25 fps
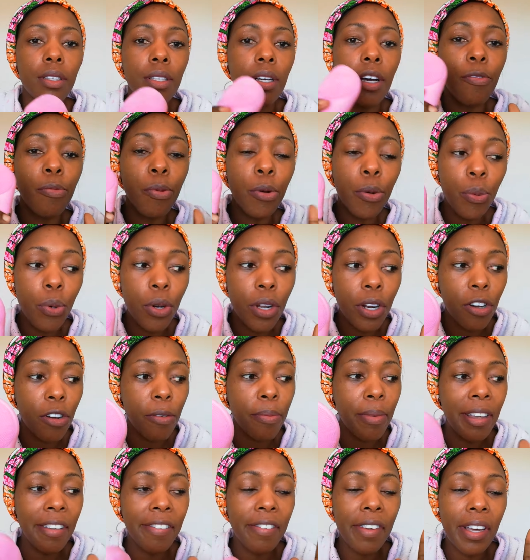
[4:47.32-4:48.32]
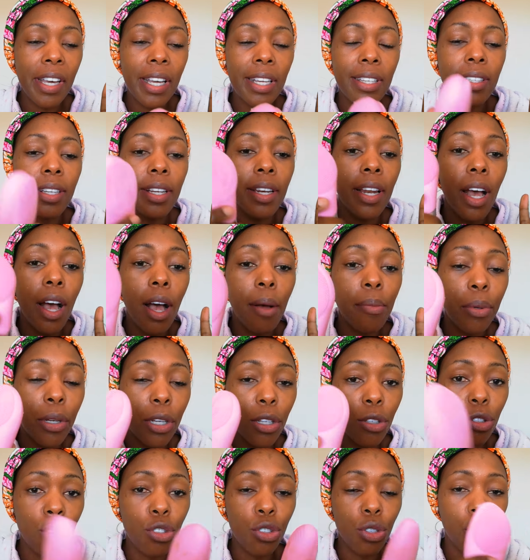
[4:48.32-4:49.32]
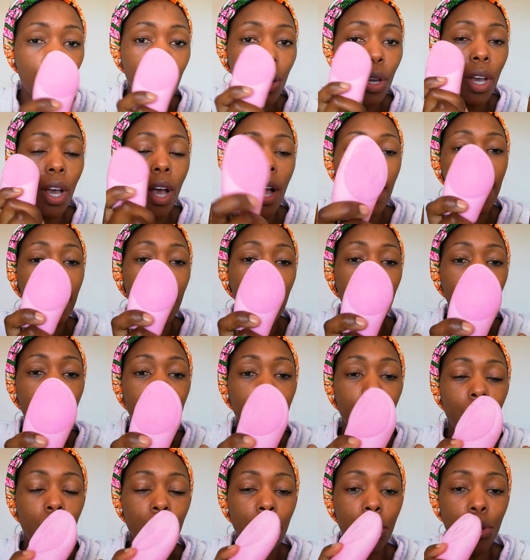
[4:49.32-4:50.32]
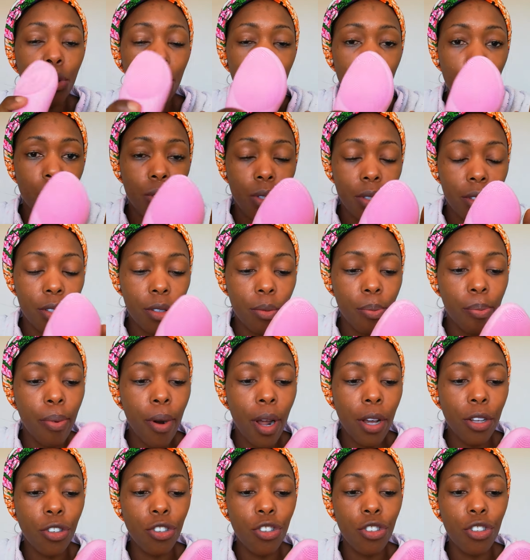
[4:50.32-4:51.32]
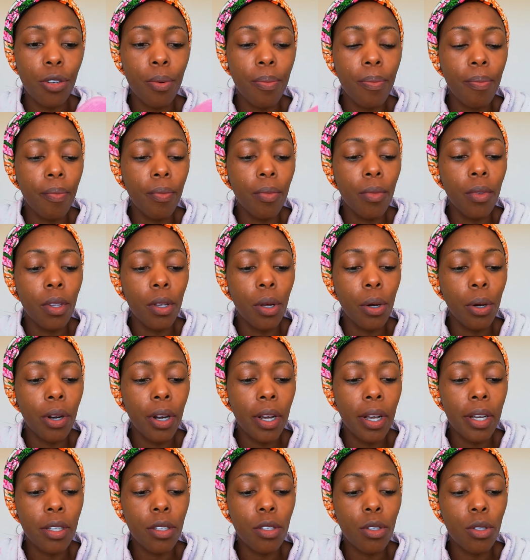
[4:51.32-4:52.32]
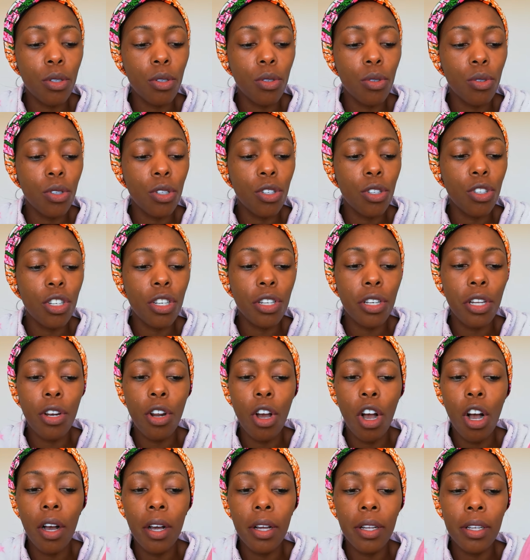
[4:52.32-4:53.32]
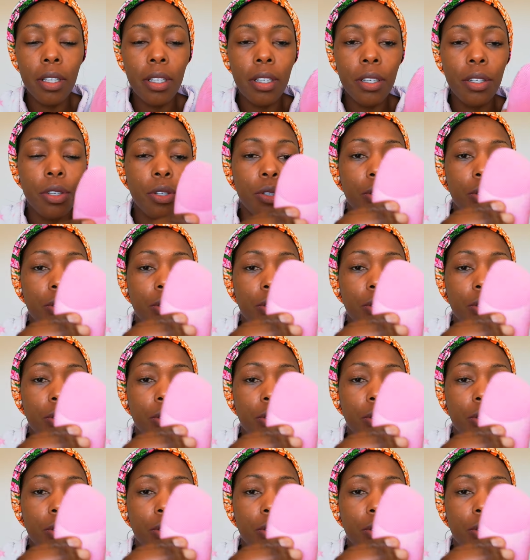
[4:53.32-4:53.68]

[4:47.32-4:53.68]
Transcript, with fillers: so I've put water on my face and now I'm going to show you how to use this brush all right so to turn it on